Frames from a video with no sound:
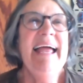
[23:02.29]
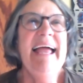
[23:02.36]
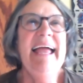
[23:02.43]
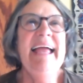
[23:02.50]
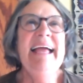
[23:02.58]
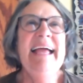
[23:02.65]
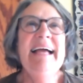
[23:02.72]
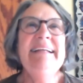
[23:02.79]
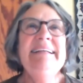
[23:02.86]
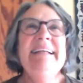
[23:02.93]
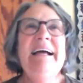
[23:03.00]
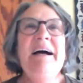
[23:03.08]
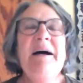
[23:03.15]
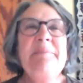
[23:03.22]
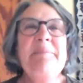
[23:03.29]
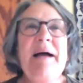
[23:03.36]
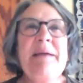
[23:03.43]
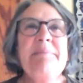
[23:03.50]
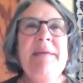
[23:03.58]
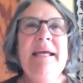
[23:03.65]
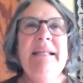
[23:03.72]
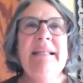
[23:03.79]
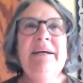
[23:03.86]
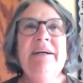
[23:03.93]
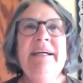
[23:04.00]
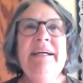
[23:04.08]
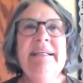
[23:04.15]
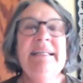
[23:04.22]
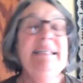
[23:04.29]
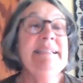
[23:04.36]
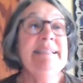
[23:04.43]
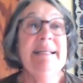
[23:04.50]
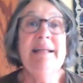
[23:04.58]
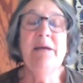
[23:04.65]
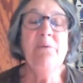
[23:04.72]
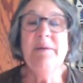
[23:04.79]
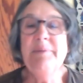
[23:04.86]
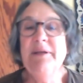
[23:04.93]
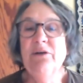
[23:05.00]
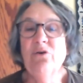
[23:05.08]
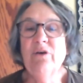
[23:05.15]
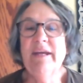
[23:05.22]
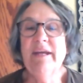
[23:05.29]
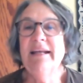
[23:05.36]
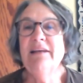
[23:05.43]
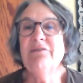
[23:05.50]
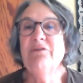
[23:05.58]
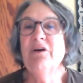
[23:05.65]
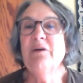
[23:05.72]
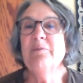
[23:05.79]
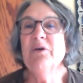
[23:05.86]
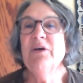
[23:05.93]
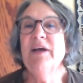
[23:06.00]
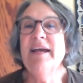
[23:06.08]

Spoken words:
And I met Larry, and he said, I want to be an organic farmer.